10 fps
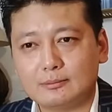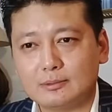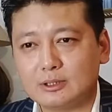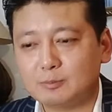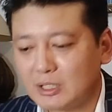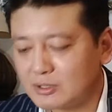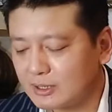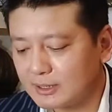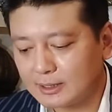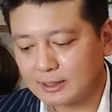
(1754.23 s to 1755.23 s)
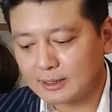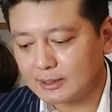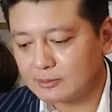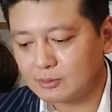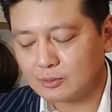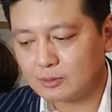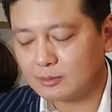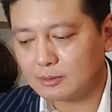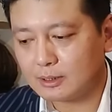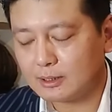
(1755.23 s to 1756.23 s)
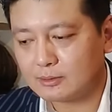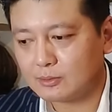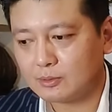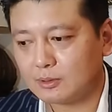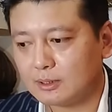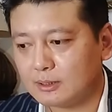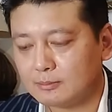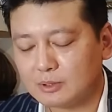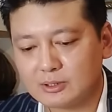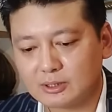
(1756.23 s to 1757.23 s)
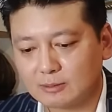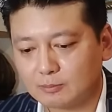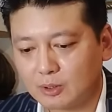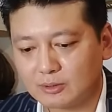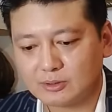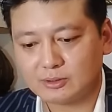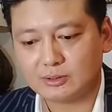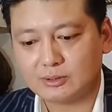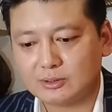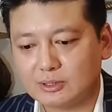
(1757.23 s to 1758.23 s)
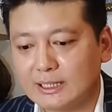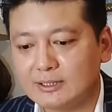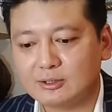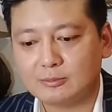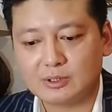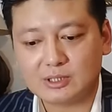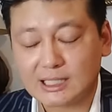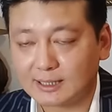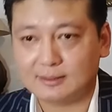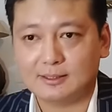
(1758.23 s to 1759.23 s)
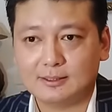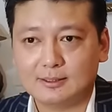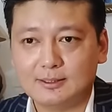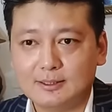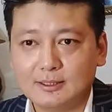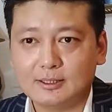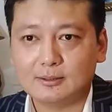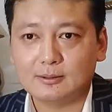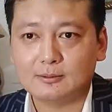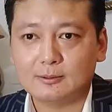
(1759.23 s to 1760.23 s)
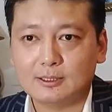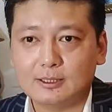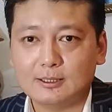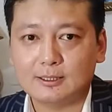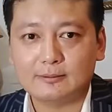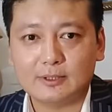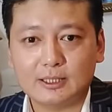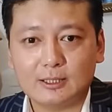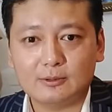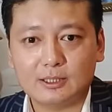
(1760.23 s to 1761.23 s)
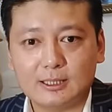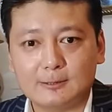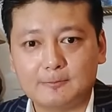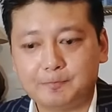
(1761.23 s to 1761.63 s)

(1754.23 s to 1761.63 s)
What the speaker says: especially the electoral and political processes needs to be checked, every now and then.